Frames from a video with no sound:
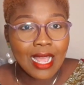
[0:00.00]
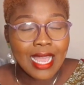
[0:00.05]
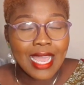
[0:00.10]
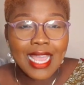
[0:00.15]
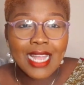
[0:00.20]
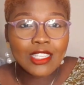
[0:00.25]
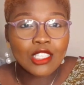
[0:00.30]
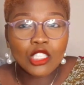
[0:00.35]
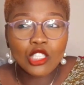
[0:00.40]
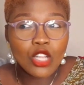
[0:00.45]

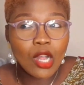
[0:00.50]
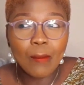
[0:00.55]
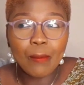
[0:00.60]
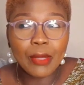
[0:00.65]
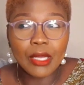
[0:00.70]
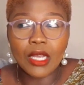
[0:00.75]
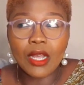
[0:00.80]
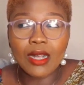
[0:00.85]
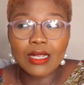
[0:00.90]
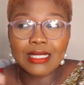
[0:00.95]
It's not
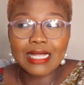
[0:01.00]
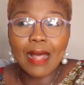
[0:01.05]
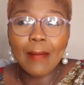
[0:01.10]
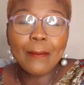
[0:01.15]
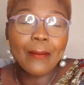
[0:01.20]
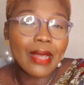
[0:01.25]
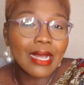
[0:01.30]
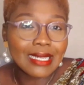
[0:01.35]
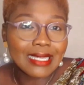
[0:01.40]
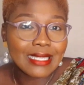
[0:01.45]
because that
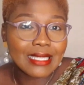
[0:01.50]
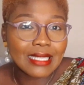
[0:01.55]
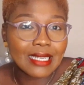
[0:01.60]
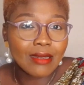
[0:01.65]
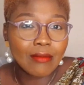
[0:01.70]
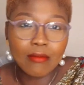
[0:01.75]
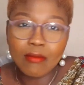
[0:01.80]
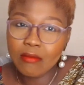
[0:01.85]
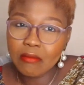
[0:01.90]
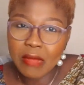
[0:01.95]

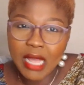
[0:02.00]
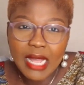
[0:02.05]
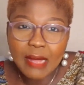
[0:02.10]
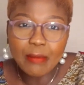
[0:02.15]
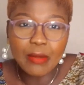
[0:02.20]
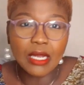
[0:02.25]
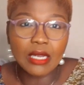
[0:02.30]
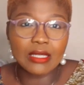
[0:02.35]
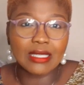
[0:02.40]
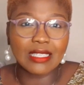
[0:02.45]
person
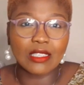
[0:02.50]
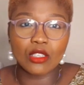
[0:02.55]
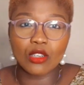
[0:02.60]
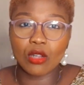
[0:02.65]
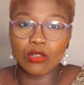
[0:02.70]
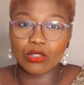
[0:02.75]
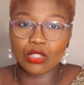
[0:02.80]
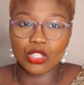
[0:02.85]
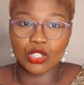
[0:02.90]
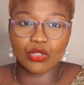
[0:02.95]
maybe did
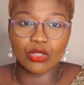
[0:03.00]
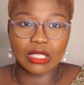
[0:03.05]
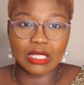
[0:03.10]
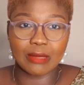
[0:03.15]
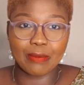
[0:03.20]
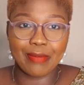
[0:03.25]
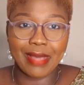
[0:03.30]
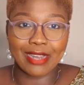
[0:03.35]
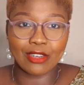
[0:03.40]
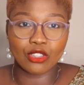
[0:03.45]
not
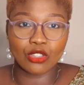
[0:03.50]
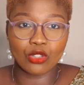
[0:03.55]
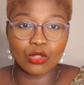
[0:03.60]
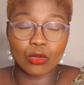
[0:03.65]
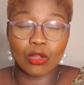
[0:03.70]
disrespect you,